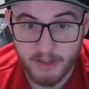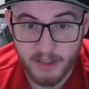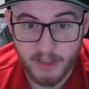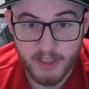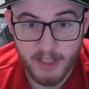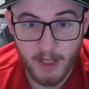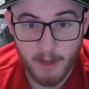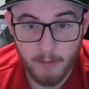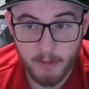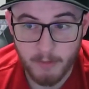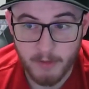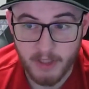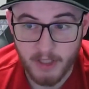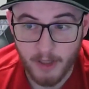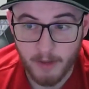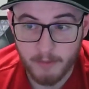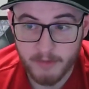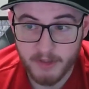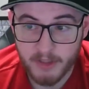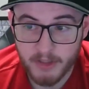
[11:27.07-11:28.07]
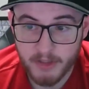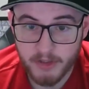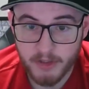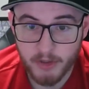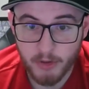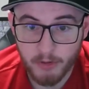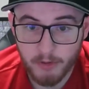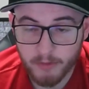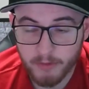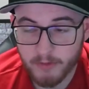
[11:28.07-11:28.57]
the depth becomes an
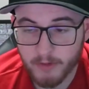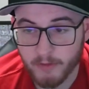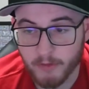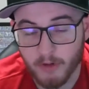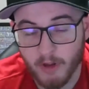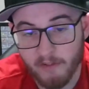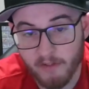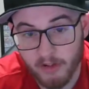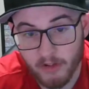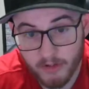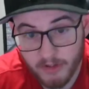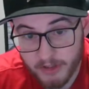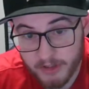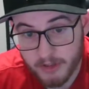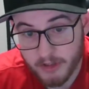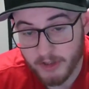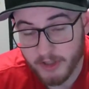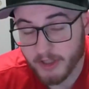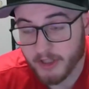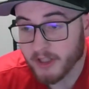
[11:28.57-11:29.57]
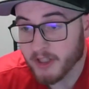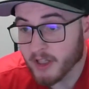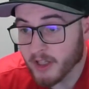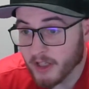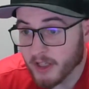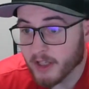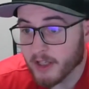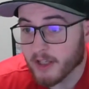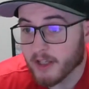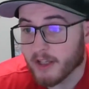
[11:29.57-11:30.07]
issue if you have another injury.
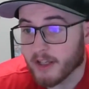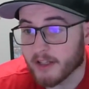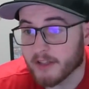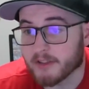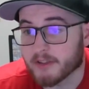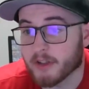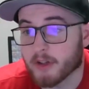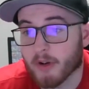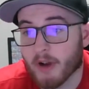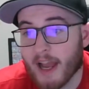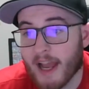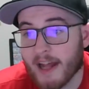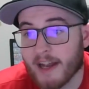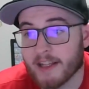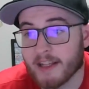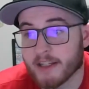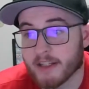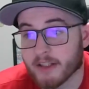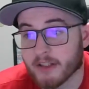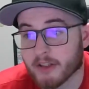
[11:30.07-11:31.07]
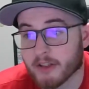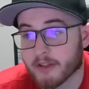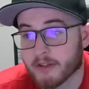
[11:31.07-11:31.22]
And so adding